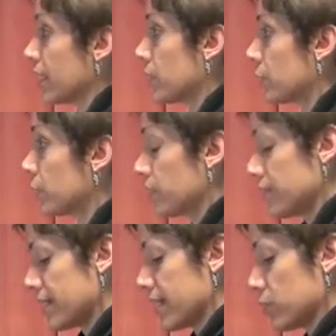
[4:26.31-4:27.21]
in which
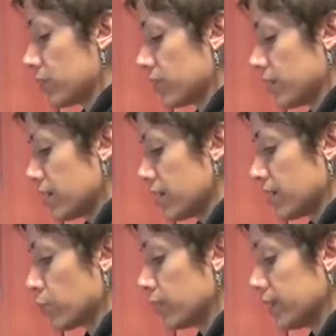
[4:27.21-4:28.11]
these animals
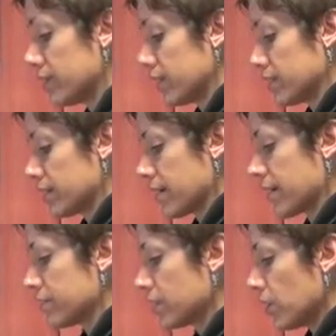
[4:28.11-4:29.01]
were living at the
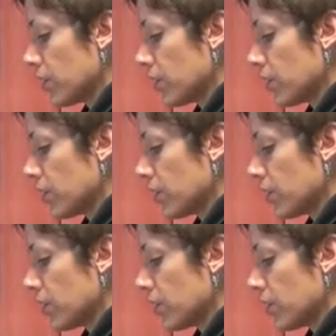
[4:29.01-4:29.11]
time.